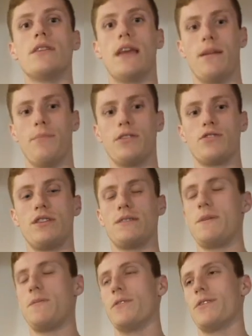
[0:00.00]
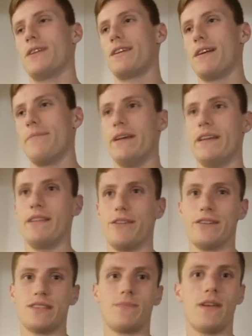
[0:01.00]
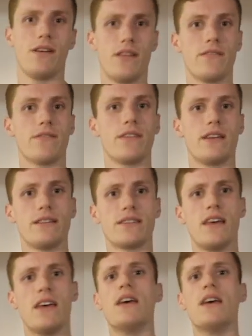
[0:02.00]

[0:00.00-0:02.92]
and a bunch of these people are gonna come in and they're gonna speak on different things.